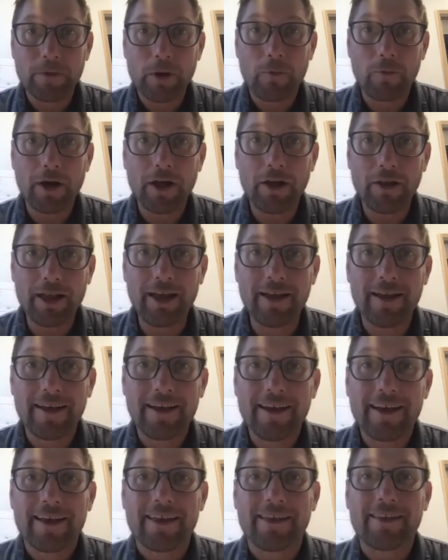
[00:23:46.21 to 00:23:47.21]
Well,
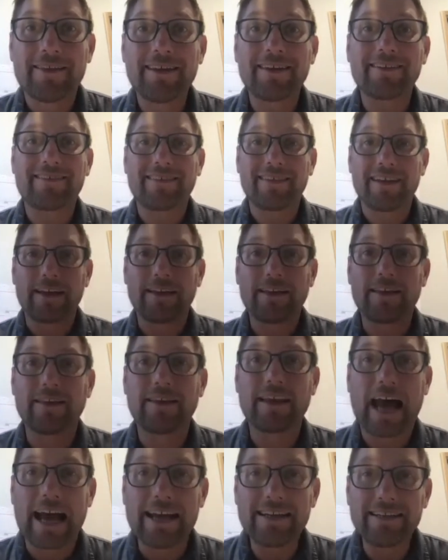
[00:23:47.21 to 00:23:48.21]

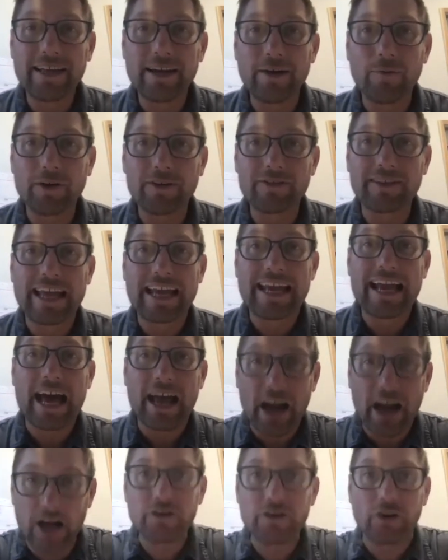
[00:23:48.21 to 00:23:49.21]
the idea was they got
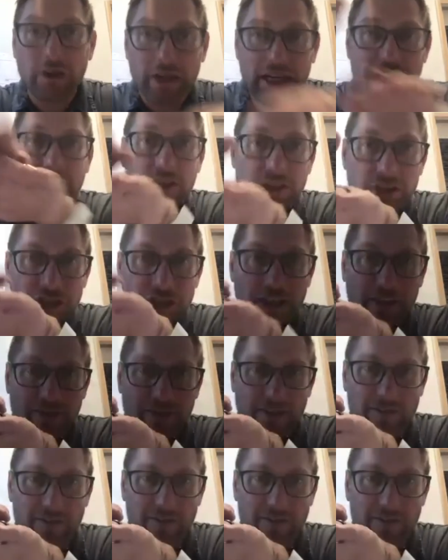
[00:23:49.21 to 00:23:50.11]
underneath Jesus.